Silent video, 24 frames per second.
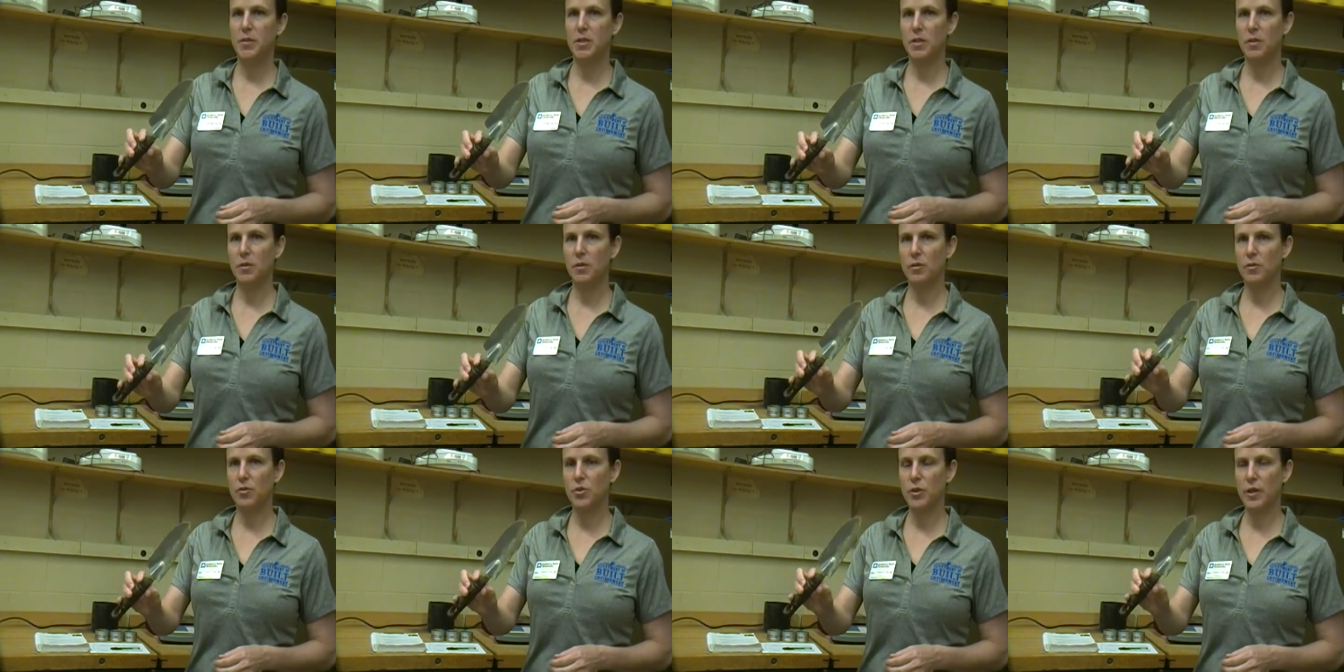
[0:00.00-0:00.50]

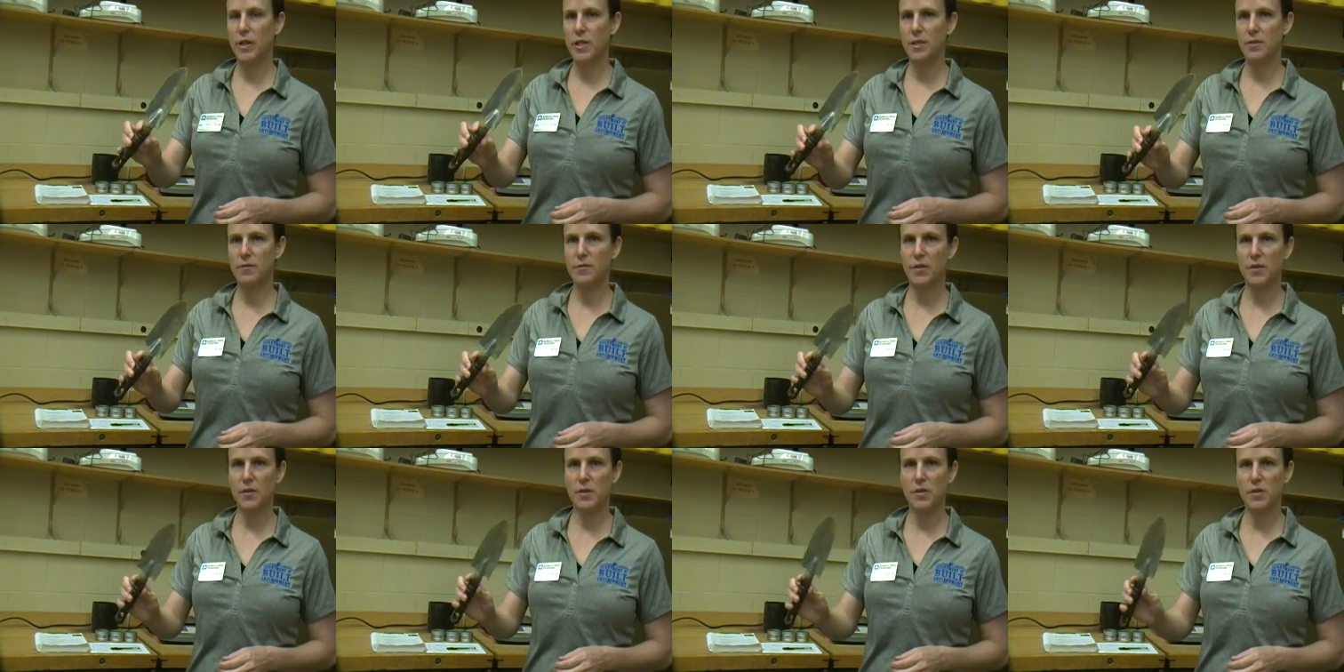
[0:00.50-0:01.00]
to
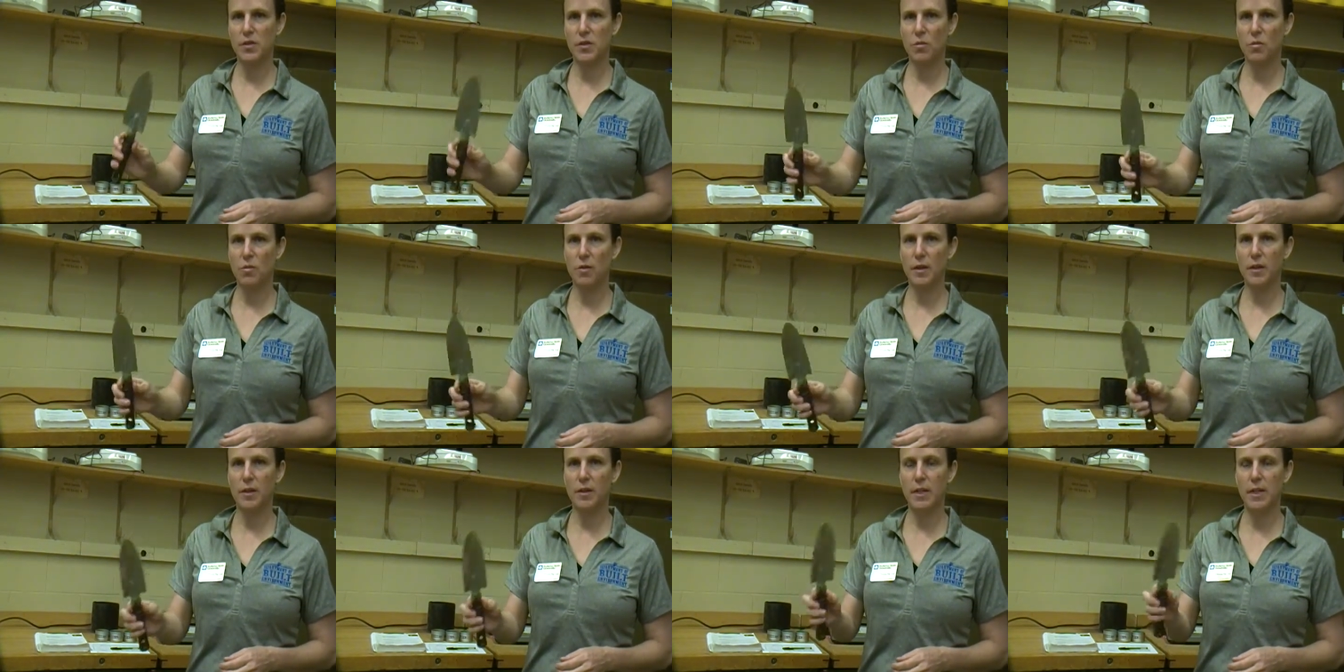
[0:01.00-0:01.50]
transfer the
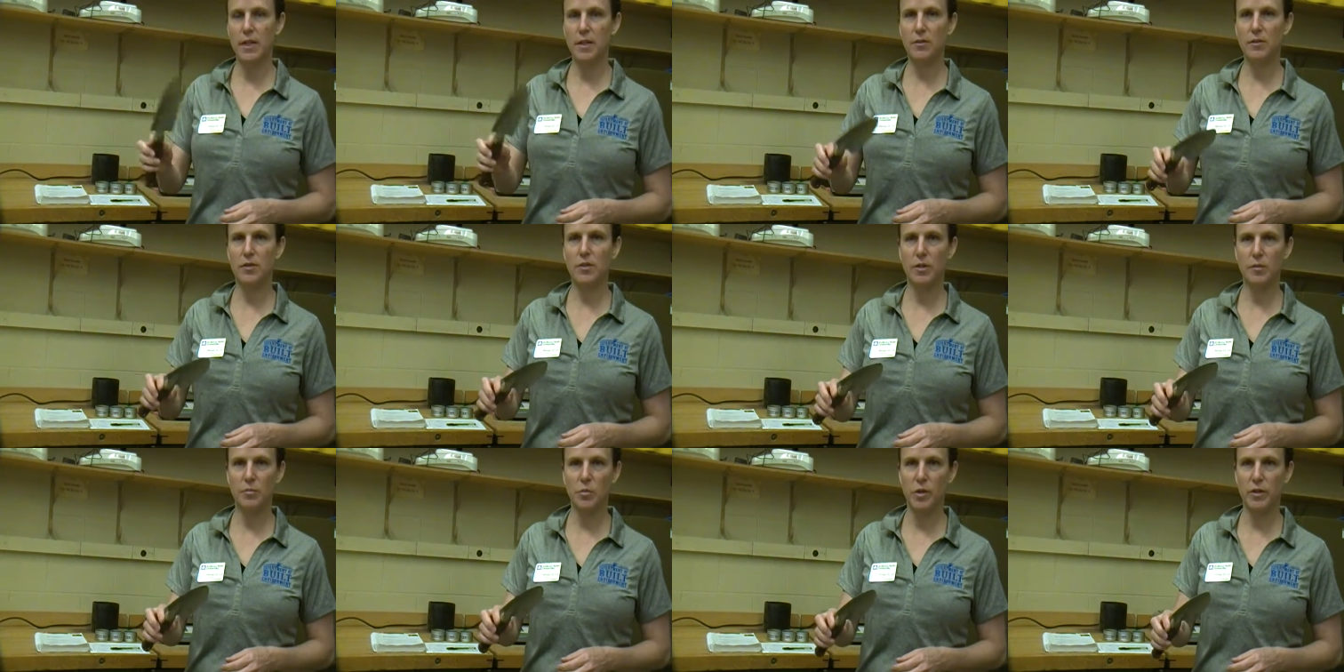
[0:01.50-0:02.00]
soil
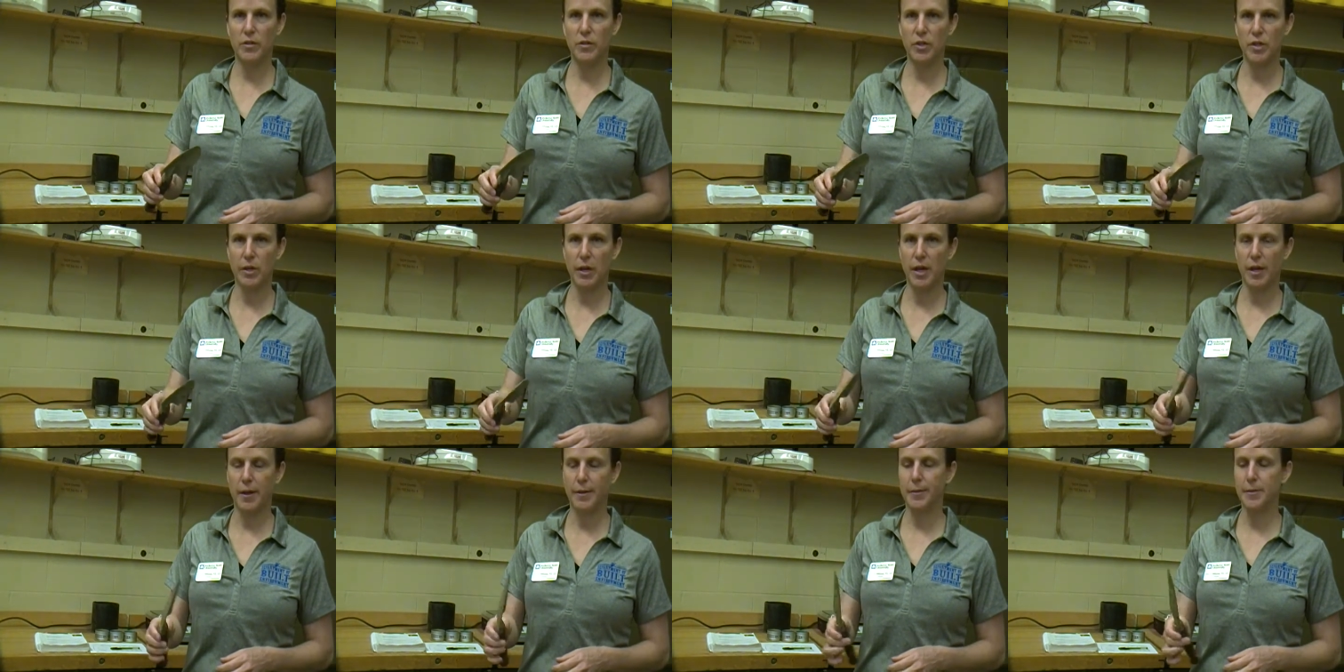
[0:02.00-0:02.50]
into the
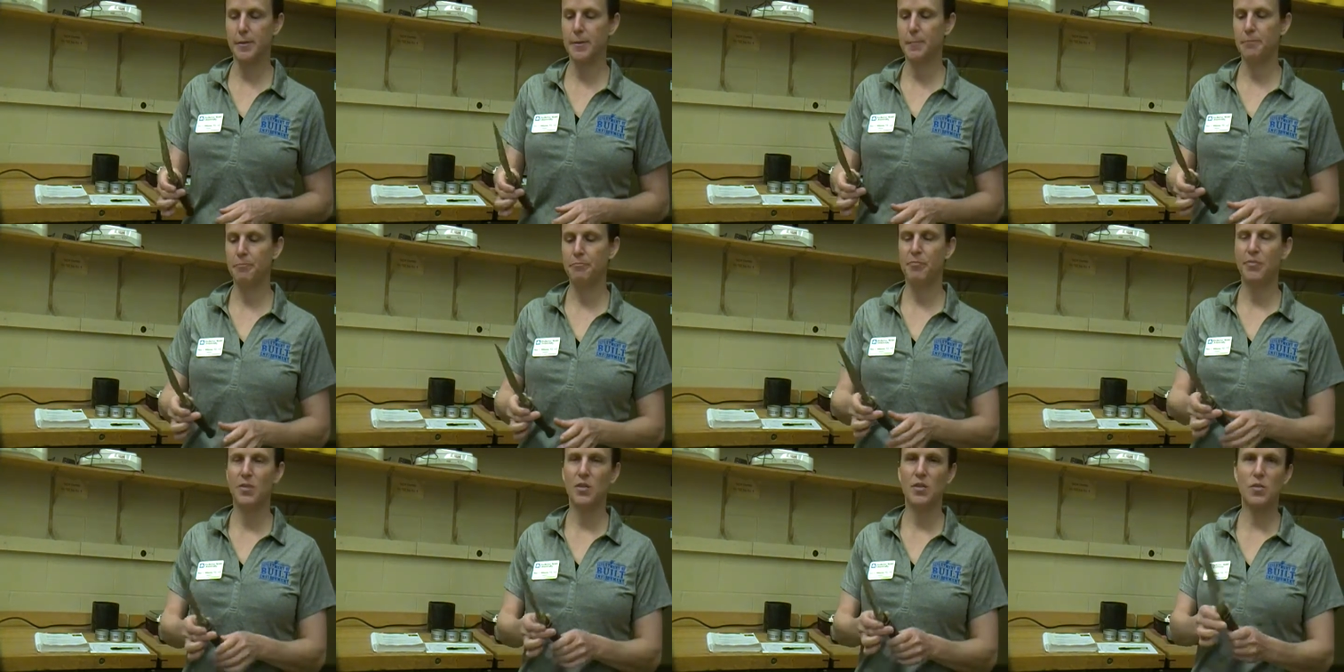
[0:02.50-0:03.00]
moisture cans.
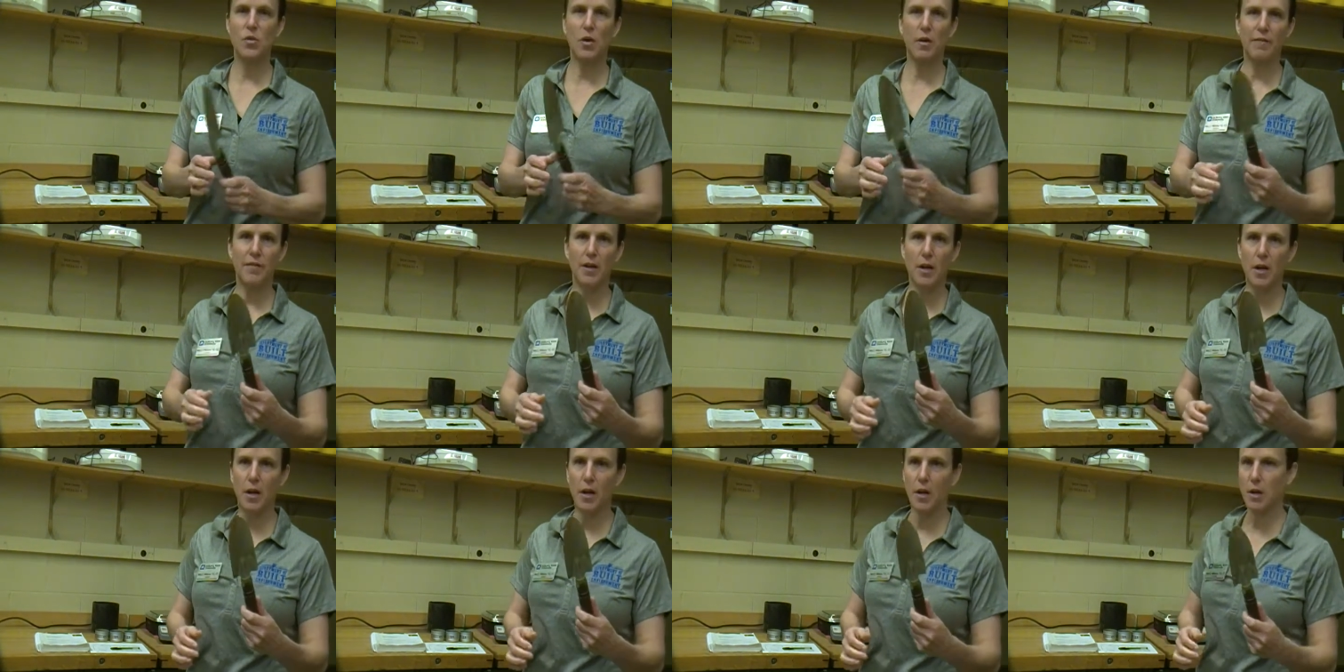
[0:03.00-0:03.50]
So
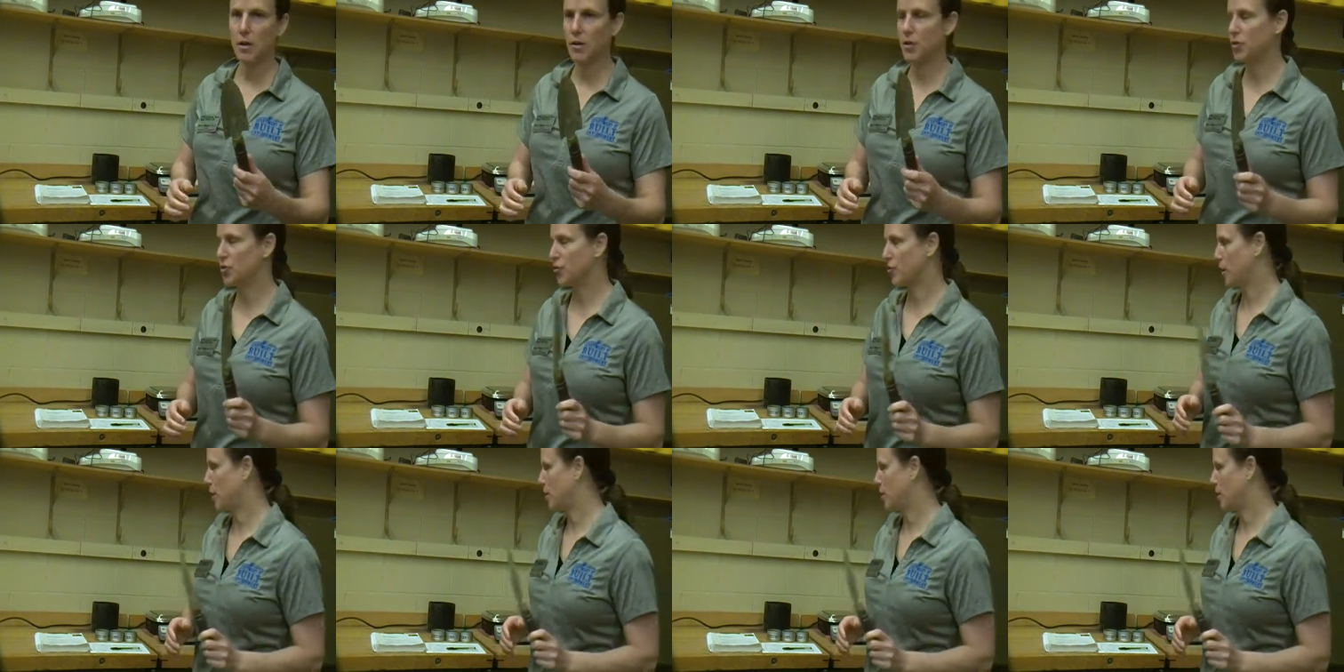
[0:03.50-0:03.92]
I've got a garden